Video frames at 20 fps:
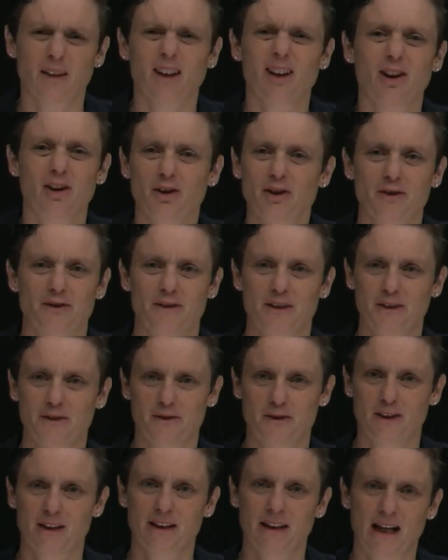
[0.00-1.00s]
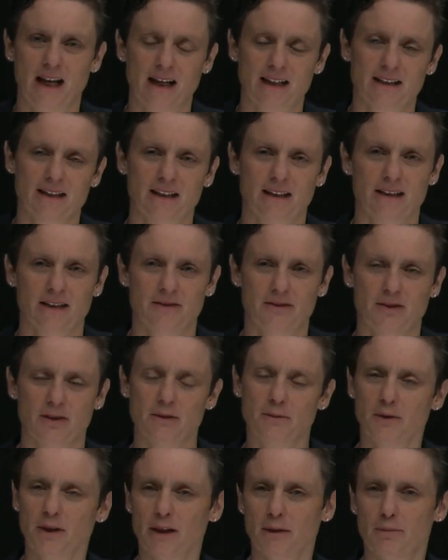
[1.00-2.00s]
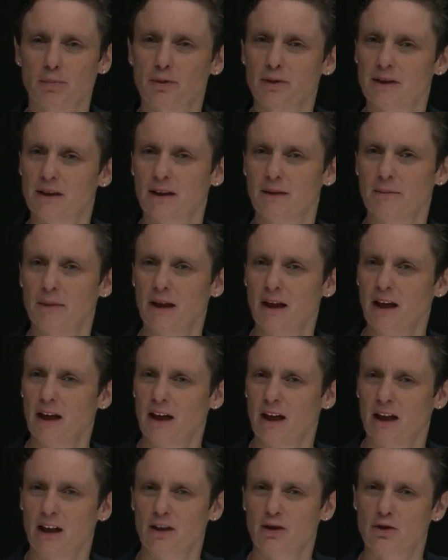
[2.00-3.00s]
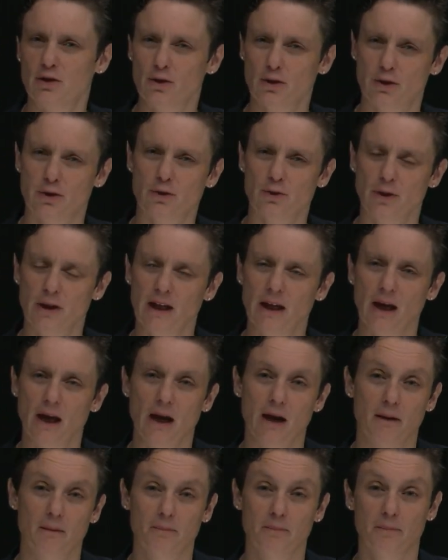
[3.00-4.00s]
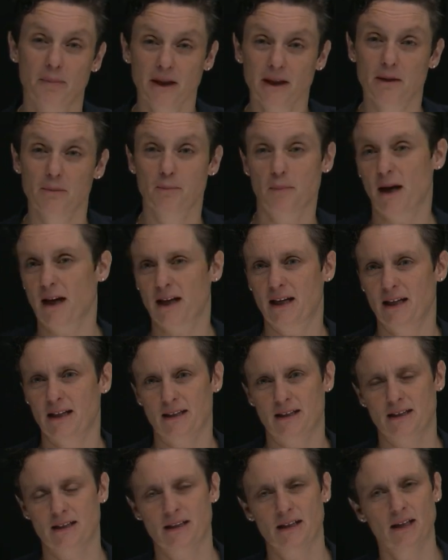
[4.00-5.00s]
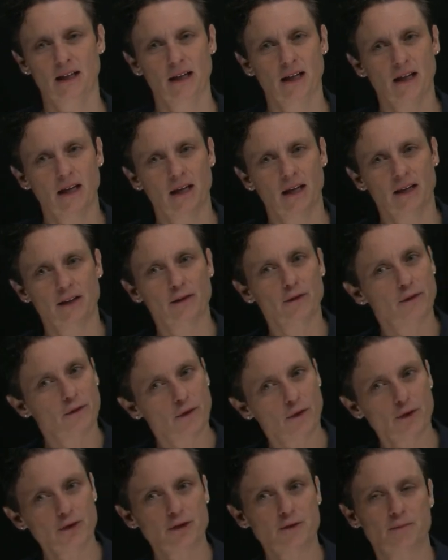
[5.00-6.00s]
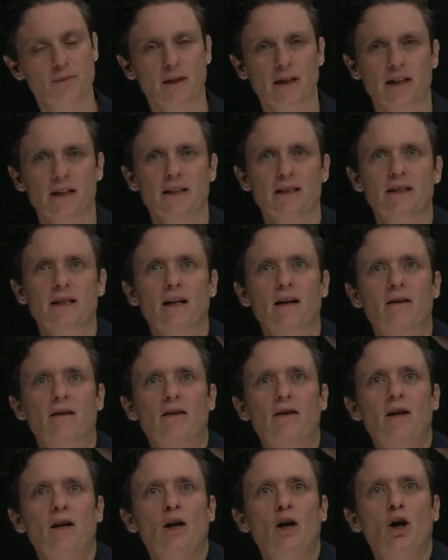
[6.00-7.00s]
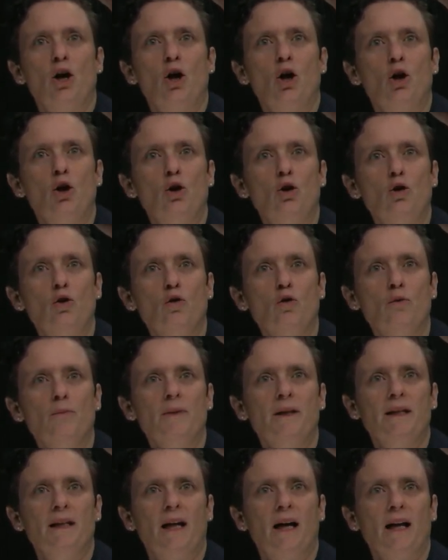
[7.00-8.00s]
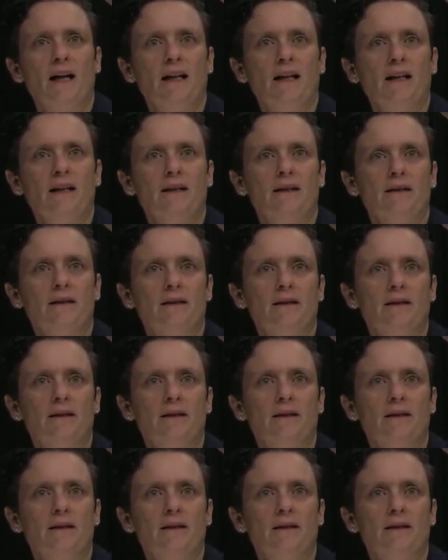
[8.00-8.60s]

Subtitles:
lot of different laxatives. So I want to put them into three big buckets. The first buckets are luminally